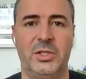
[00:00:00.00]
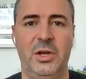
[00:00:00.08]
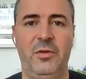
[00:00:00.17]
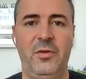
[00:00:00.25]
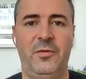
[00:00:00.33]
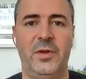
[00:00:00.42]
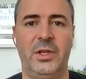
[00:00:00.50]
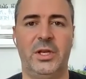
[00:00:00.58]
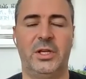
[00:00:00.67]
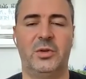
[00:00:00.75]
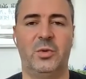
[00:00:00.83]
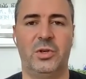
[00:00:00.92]
do you ever feel
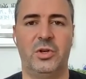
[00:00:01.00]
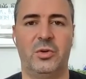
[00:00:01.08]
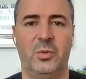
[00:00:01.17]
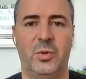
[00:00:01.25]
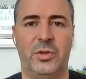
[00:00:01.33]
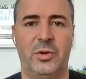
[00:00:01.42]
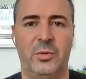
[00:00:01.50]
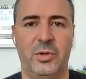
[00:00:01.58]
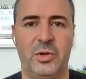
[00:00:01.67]
like you're with her,